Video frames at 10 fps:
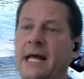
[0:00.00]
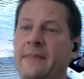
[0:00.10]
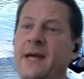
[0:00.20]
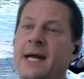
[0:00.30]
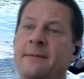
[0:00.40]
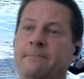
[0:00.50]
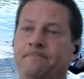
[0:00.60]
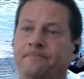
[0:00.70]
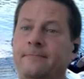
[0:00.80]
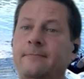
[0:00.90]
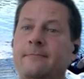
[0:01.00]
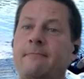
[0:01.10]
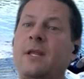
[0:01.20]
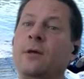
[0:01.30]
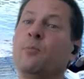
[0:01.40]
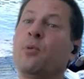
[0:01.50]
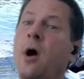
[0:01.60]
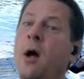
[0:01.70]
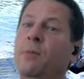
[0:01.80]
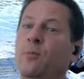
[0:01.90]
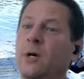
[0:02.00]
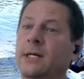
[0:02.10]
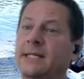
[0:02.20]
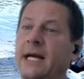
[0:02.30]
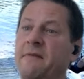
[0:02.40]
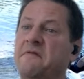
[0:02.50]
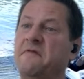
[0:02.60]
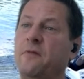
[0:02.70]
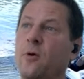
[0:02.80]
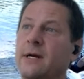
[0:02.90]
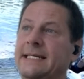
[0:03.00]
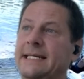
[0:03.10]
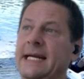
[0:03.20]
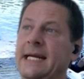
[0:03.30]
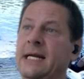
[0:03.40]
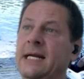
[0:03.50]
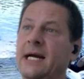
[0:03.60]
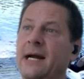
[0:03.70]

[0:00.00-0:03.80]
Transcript: And then the problem was at 14,